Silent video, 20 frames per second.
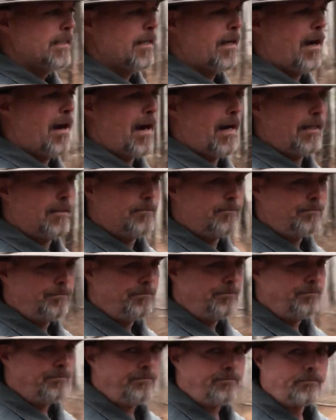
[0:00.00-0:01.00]
All right.
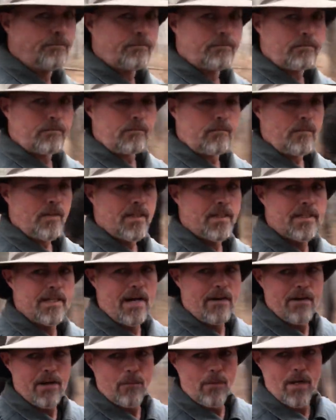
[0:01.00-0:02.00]
Now,
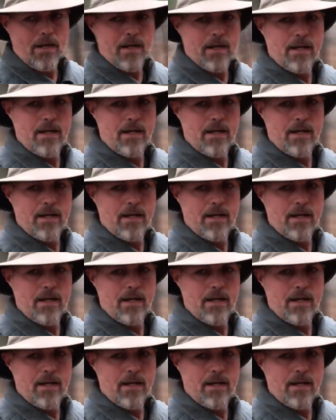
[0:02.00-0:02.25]
anyway,